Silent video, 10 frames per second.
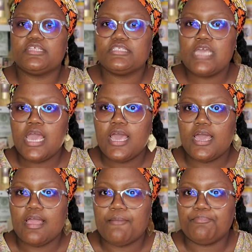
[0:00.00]
it
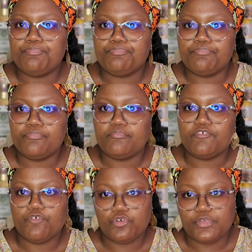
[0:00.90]

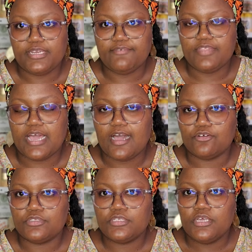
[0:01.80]
before you leave
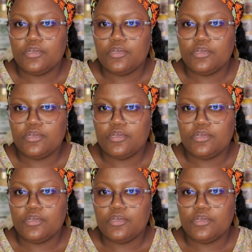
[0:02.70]
house.